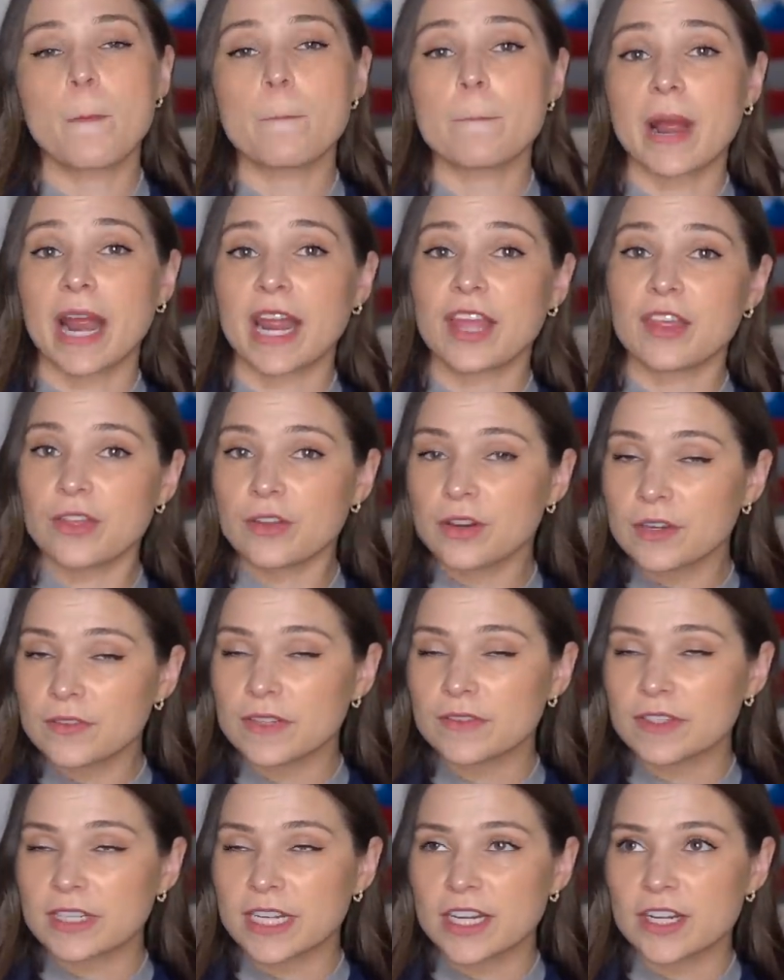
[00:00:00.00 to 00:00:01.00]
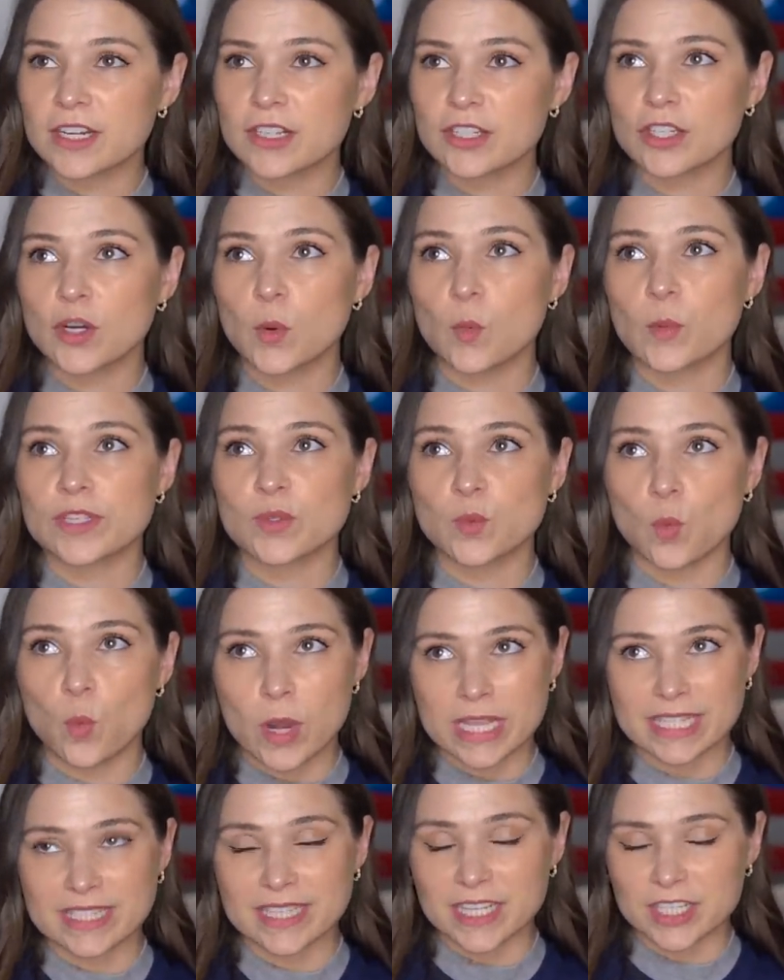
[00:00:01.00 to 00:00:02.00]
My third favorite character was
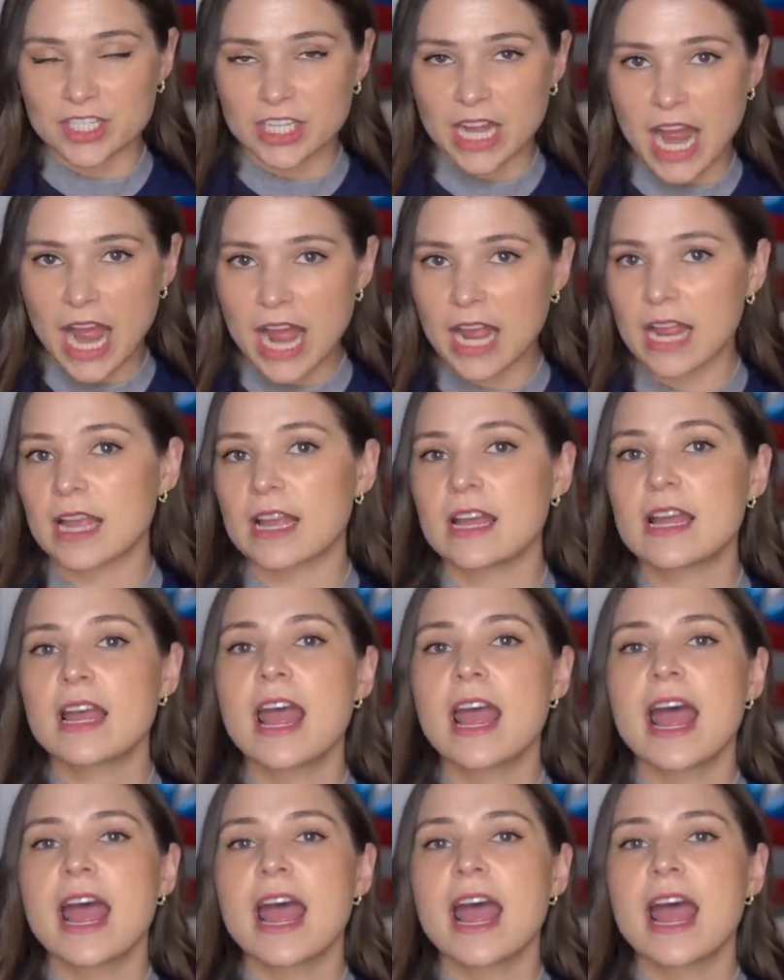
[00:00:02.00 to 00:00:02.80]
Whiskey Jack.